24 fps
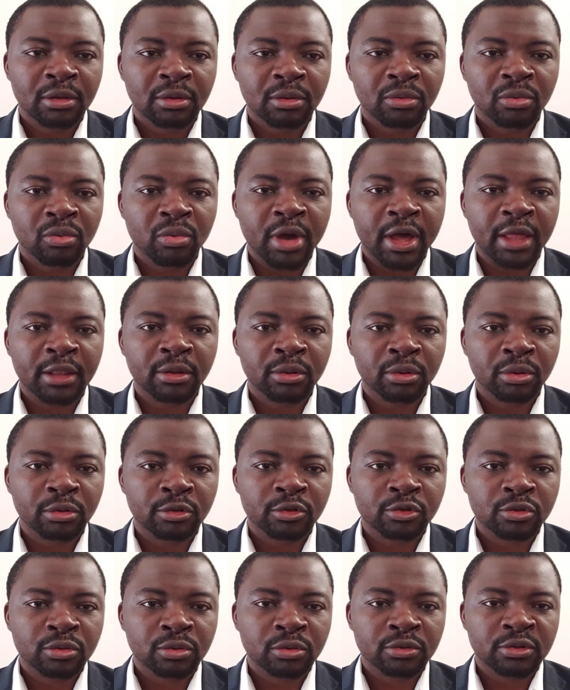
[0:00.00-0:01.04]
one or
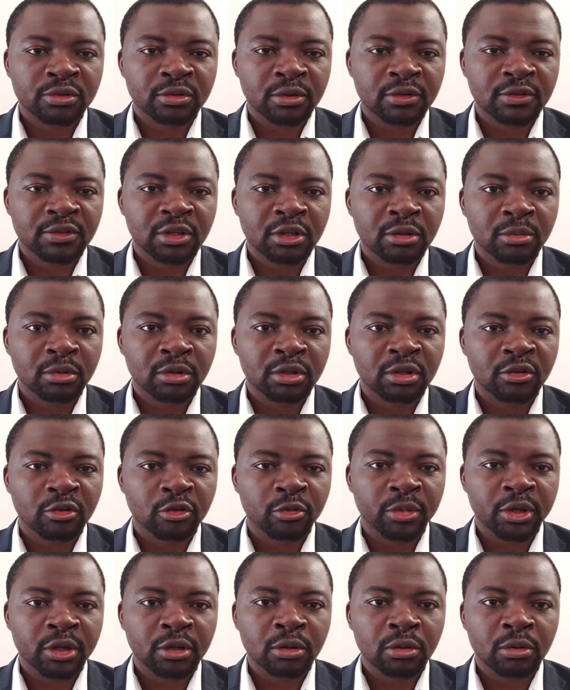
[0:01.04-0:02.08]
two sustainable
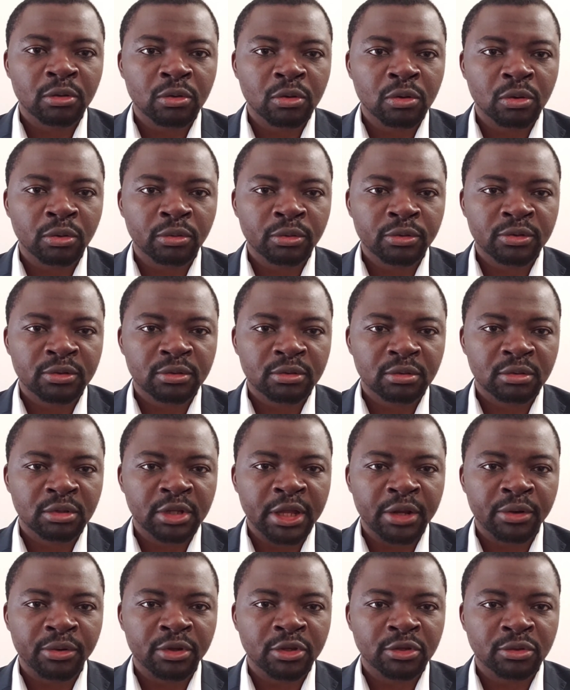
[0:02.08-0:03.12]
development goals
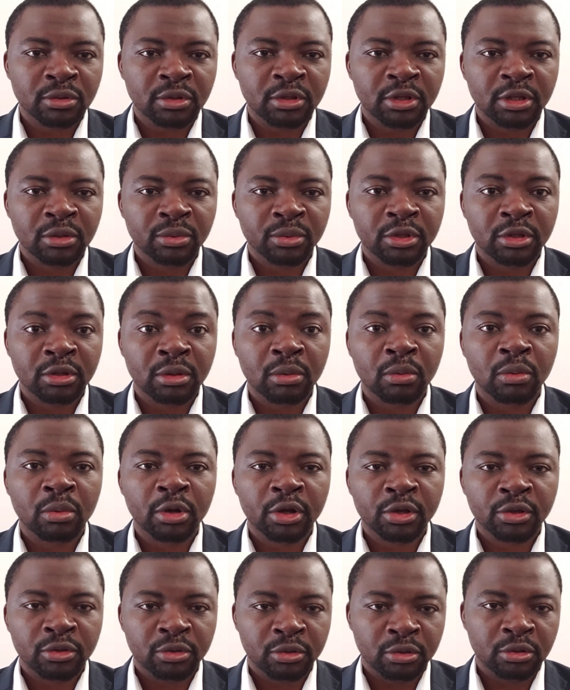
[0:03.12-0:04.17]
that resonate with the
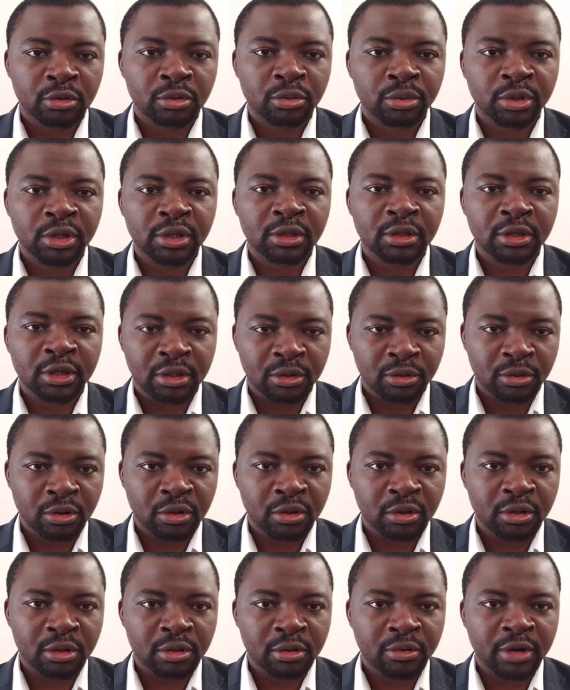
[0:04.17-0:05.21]
work you're doing, then you're
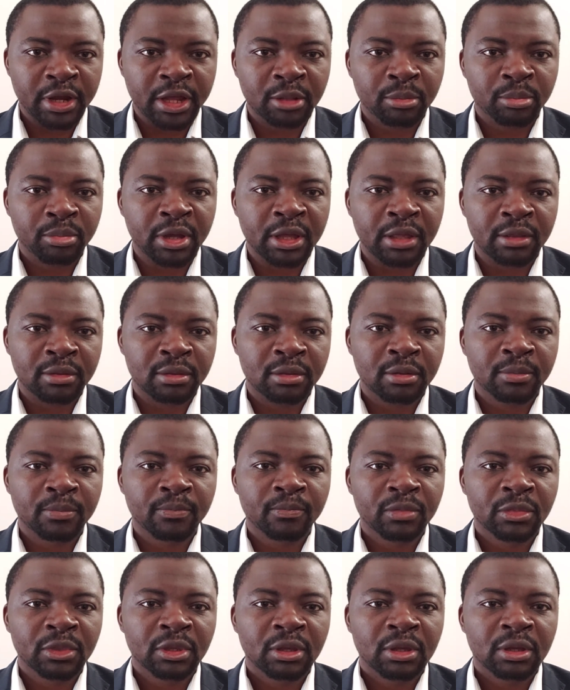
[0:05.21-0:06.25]
on the right path.
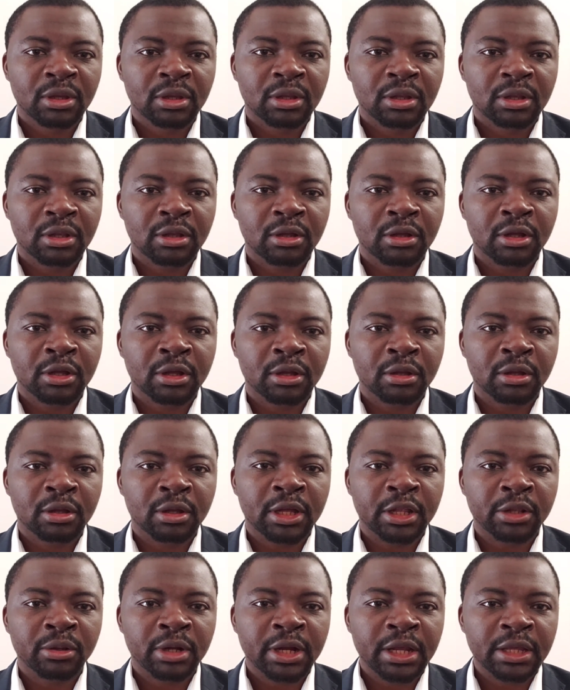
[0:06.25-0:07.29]

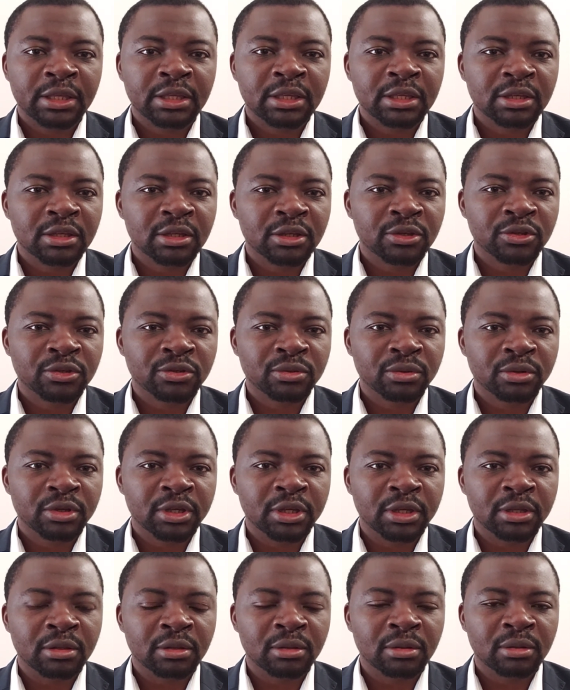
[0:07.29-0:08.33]
Another key issue
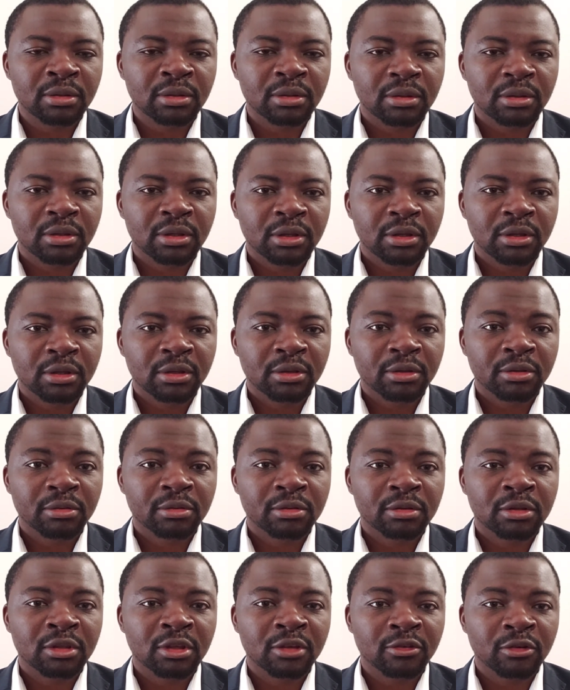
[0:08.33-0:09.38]
in
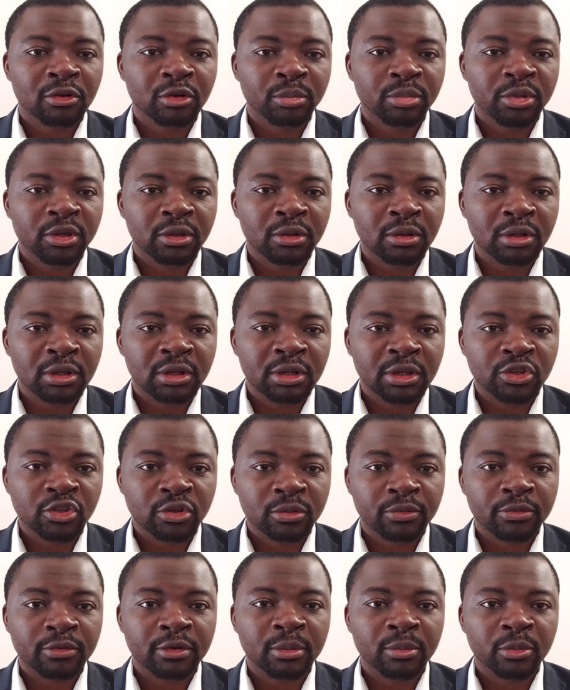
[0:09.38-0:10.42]
developing your
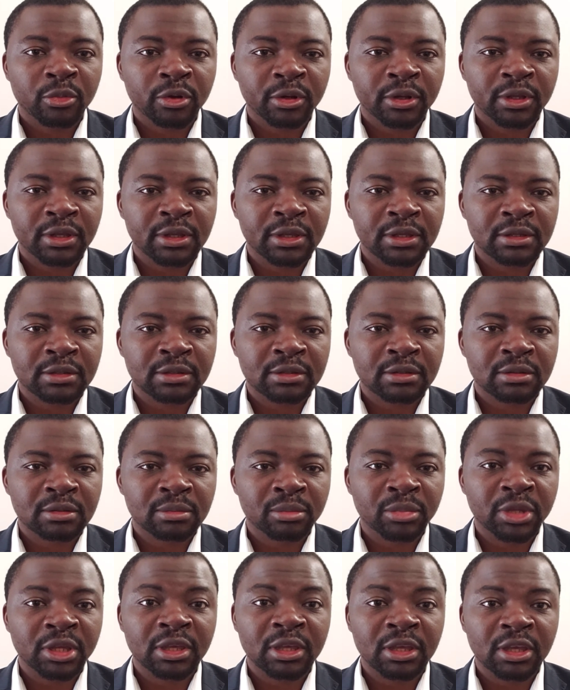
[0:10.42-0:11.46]
leadership framework is
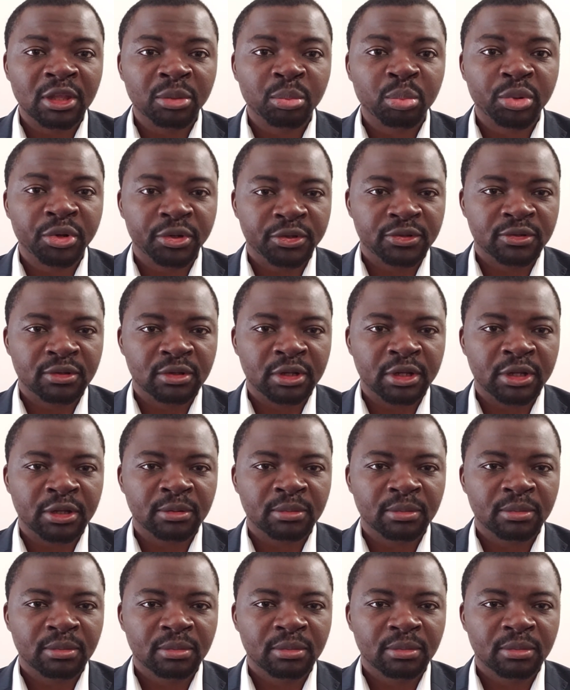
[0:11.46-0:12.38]
making it personal.